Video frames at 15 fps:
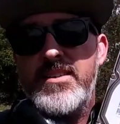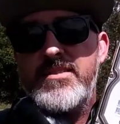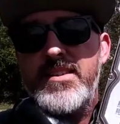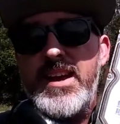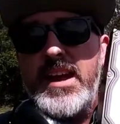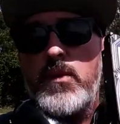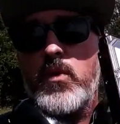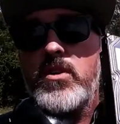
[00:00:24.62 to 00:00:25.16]

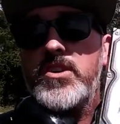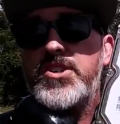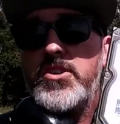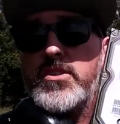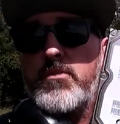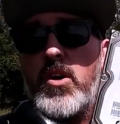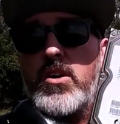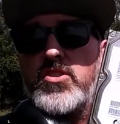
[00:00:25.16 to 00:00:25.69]
Today we're going to shoot
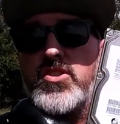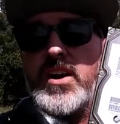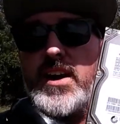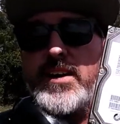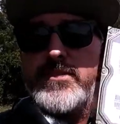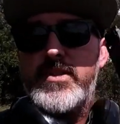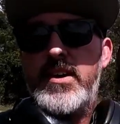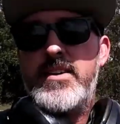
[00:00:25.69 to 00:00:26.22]
some hard
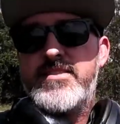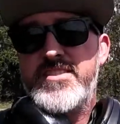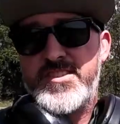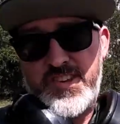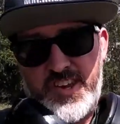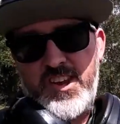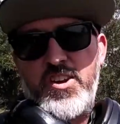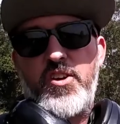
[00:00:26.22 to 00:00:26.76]
drives to
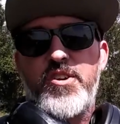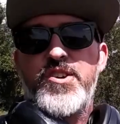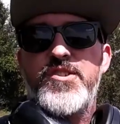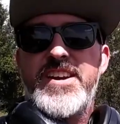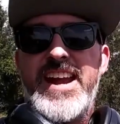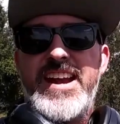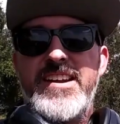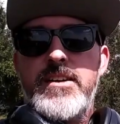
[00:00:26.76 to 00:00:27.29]
secure your
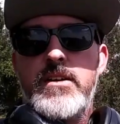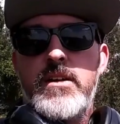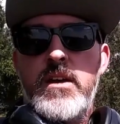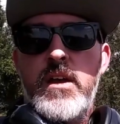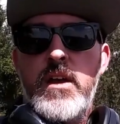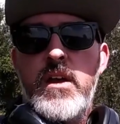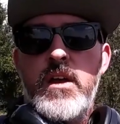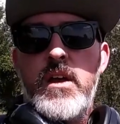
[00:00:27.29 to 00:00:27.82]
data.
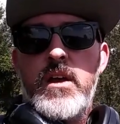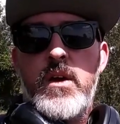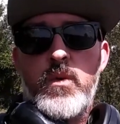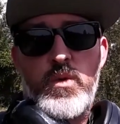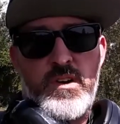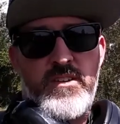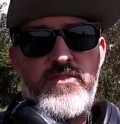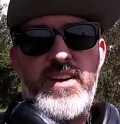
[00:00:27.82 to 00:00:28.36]

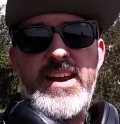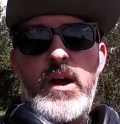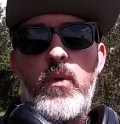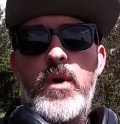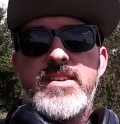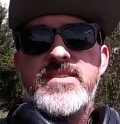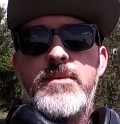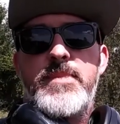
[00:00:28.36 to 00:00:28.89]
We're going to find out
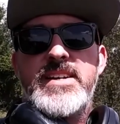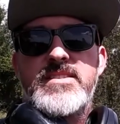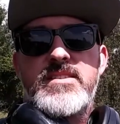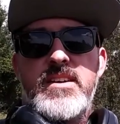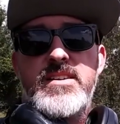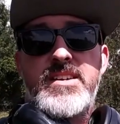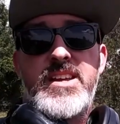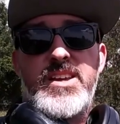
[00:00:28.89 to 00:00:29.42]
what's the best
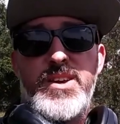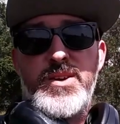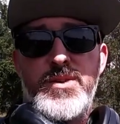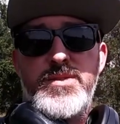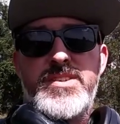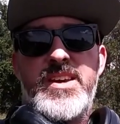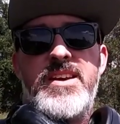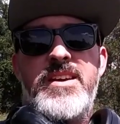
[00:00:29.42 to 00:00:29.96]
gun to
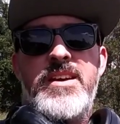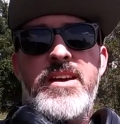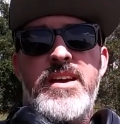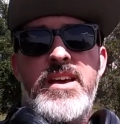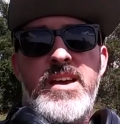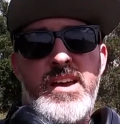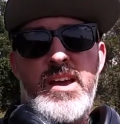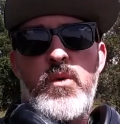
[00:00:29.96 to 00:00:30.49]

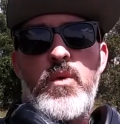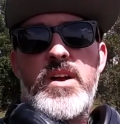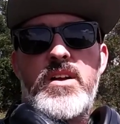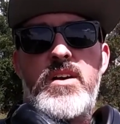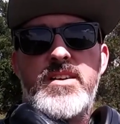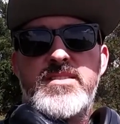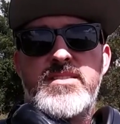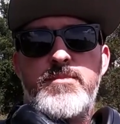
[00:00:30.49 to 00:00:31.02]
use and what
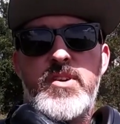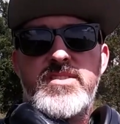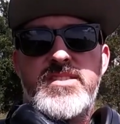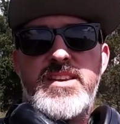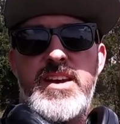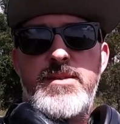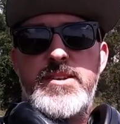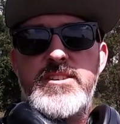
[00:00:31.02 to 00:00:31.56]
causes the
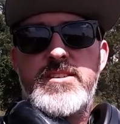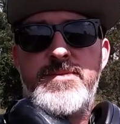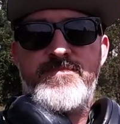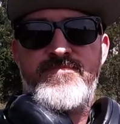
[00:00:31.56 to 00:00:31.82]
most damage.